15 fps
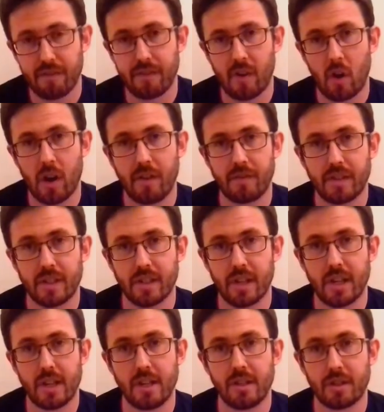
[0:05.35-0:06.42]
5
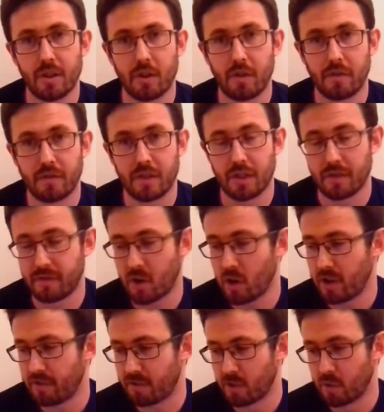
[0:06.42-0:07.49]
C's of
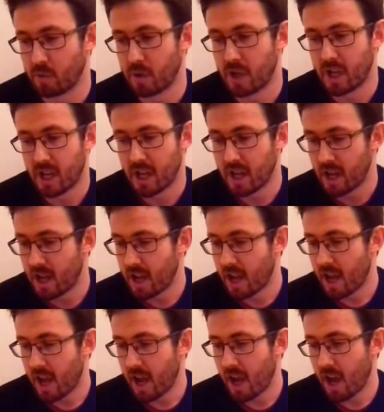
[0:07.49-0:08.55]
survival.
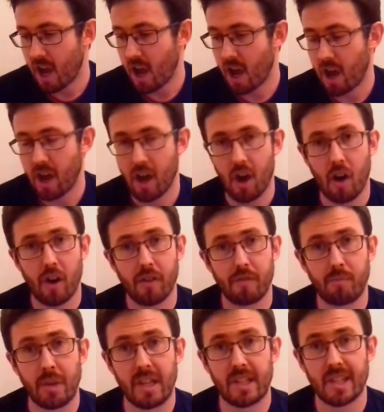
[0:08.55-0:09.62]

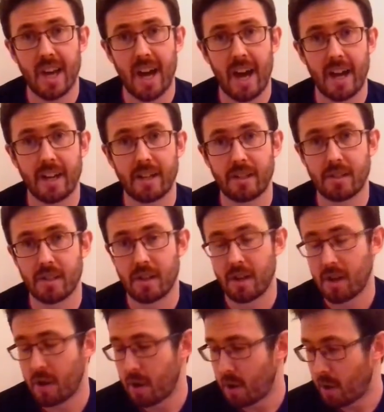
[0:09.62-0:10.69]
I've been tagged
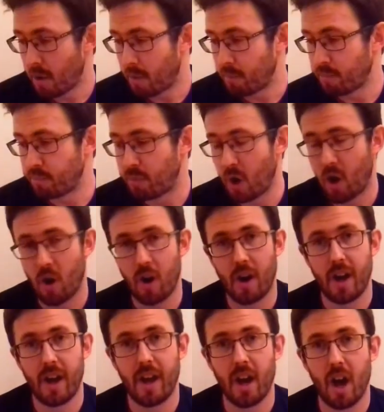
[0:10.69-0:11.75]

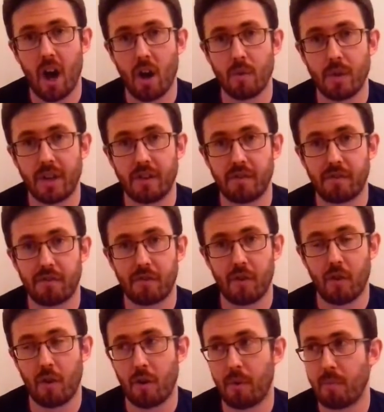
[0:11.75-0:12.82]
by Iain
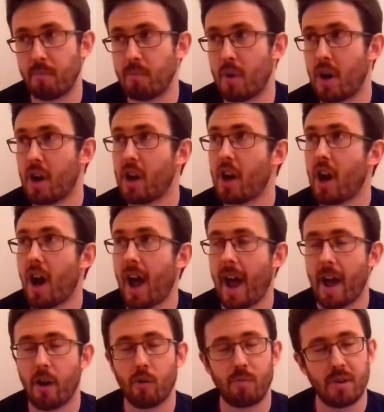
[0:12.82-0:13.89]
from
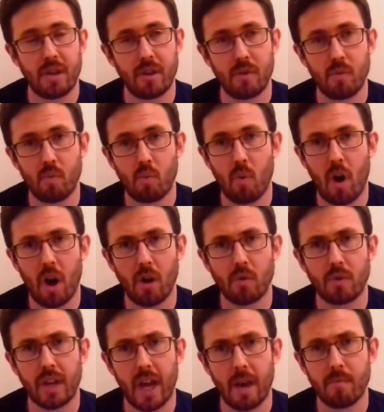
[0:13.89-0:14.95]
Albion
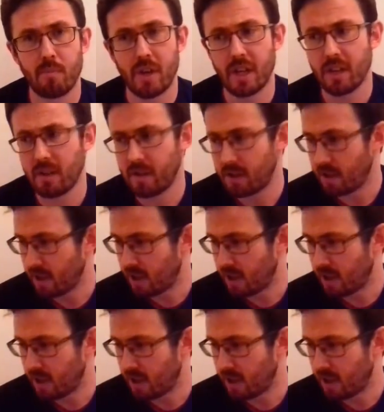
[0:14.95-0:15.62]
Wild Camping,